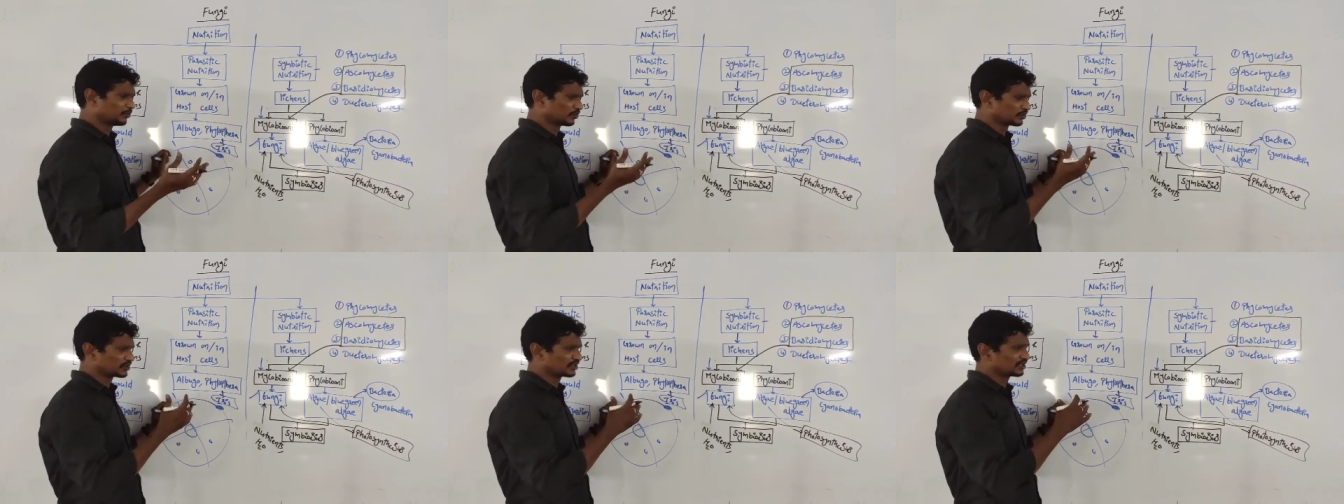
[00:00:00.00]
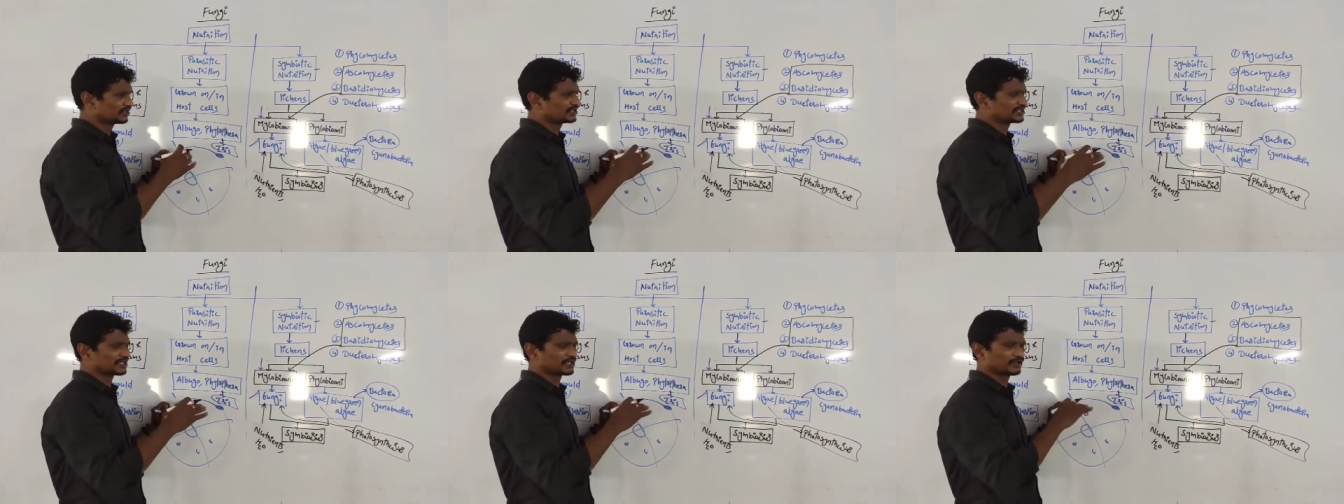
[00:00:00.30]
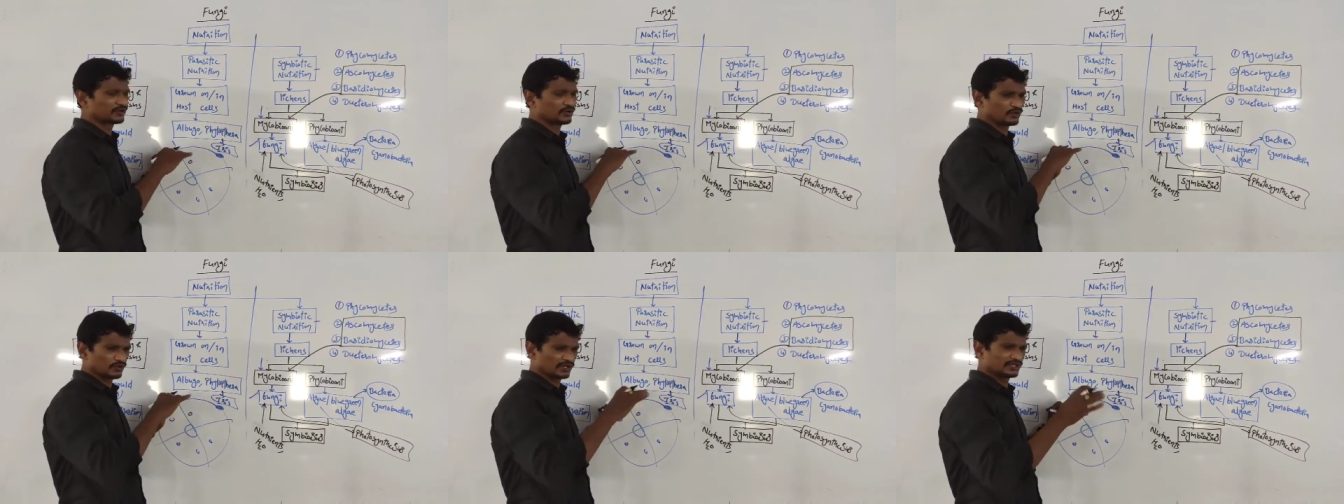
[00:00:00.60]
Mostly these
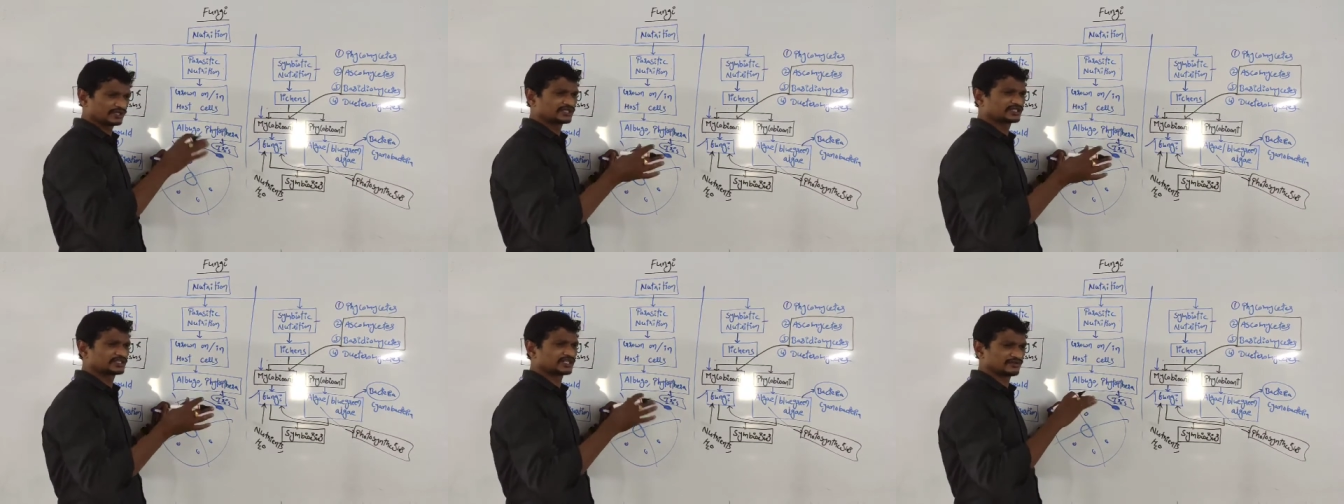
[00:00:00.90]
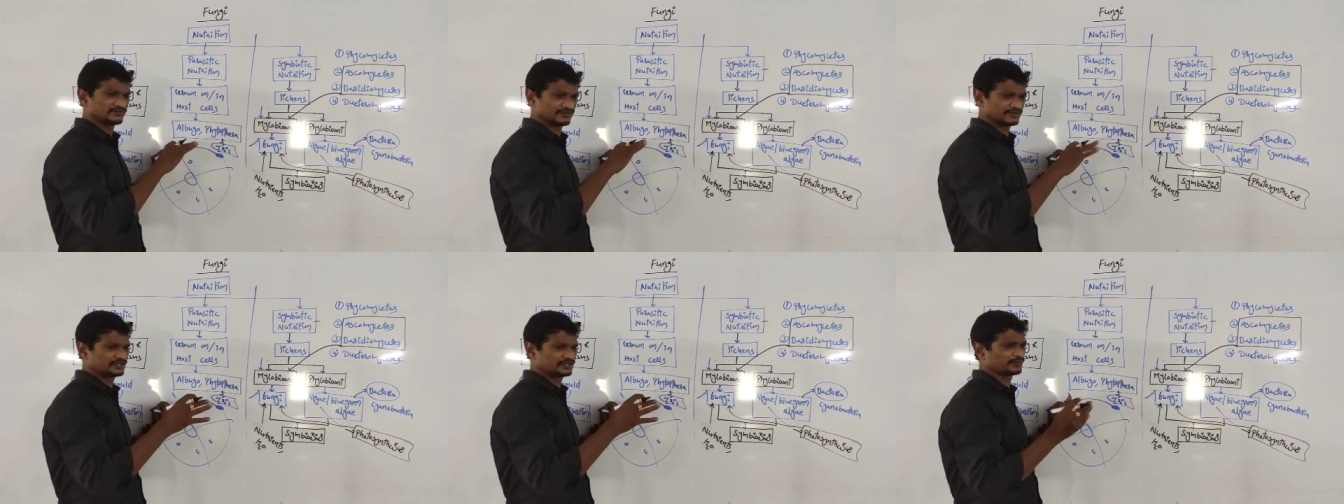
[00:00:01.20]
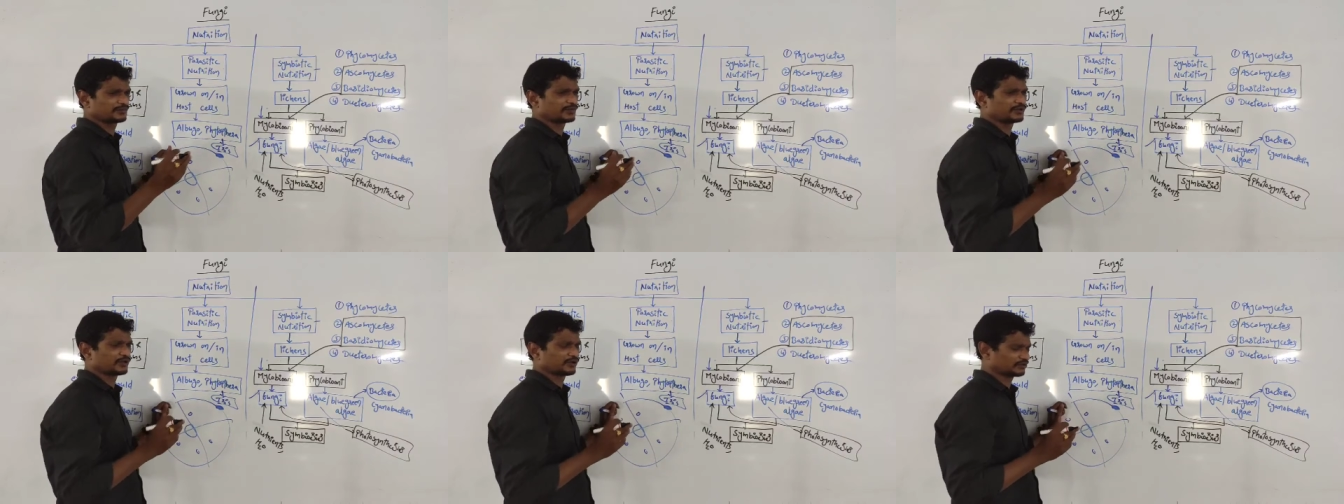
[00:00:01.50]
are grown on the
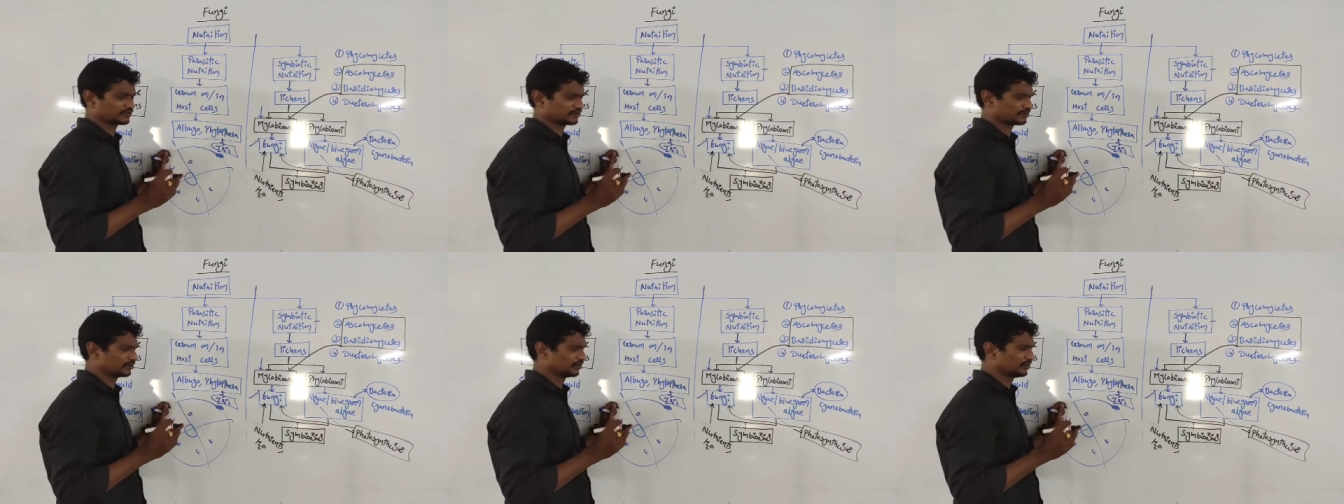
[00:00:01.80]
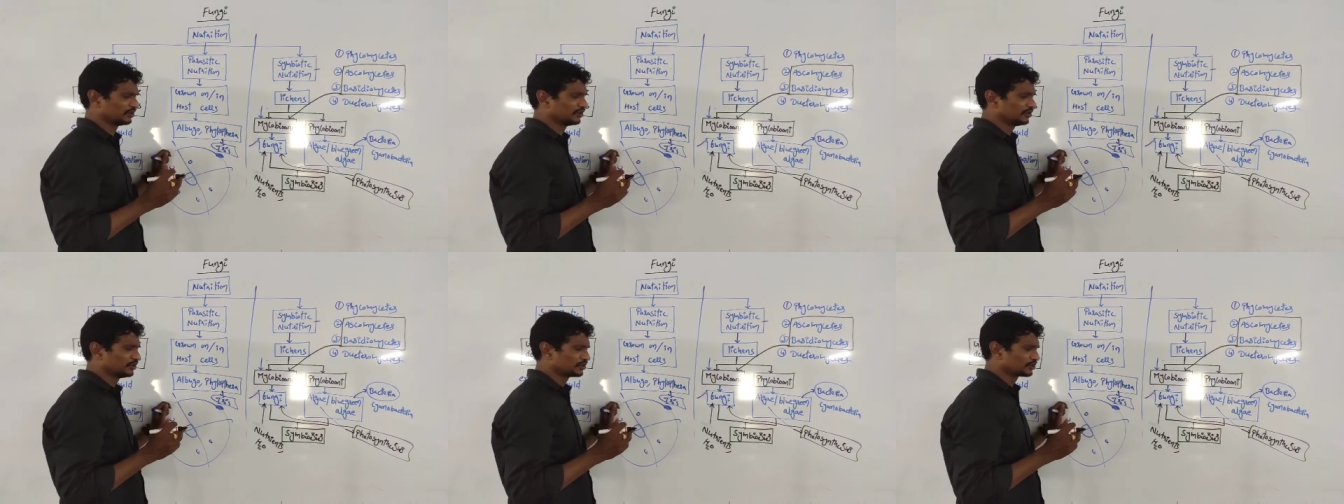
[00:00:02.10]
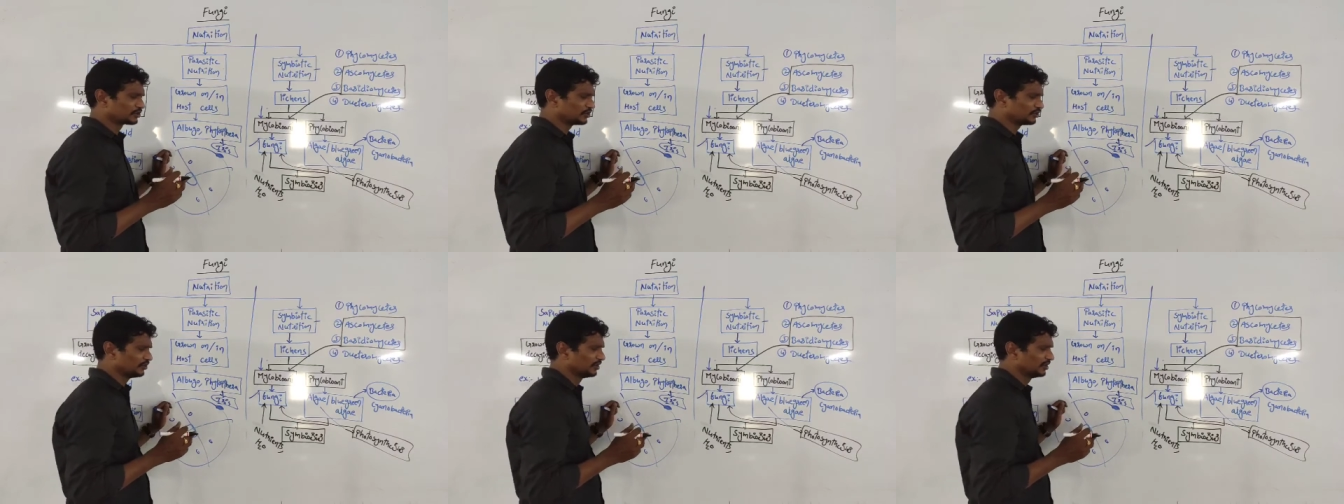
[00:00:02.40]
surface of the rocks.
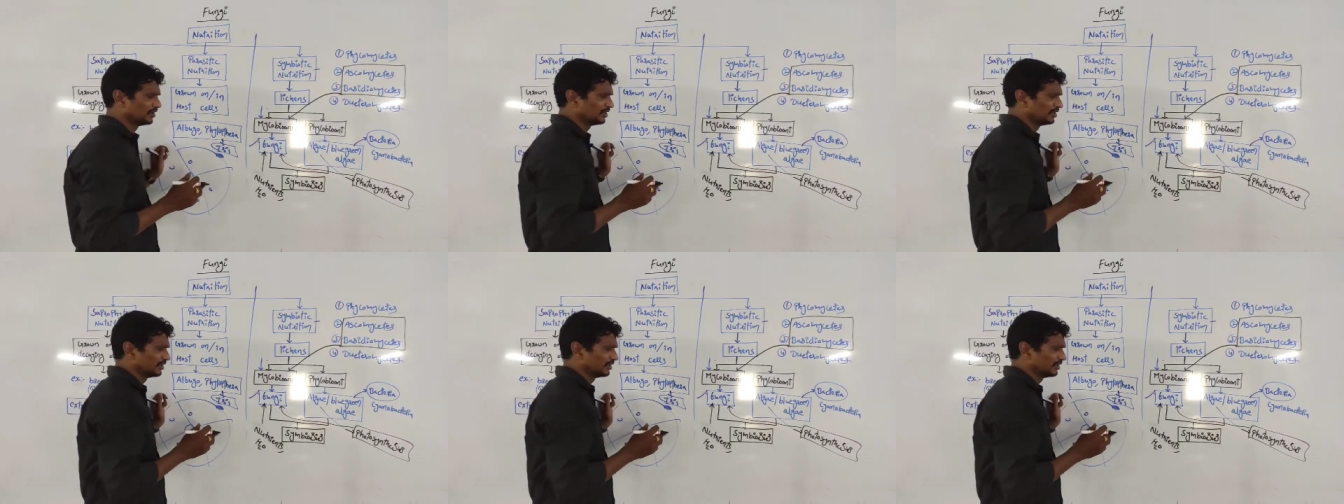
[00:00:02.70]
So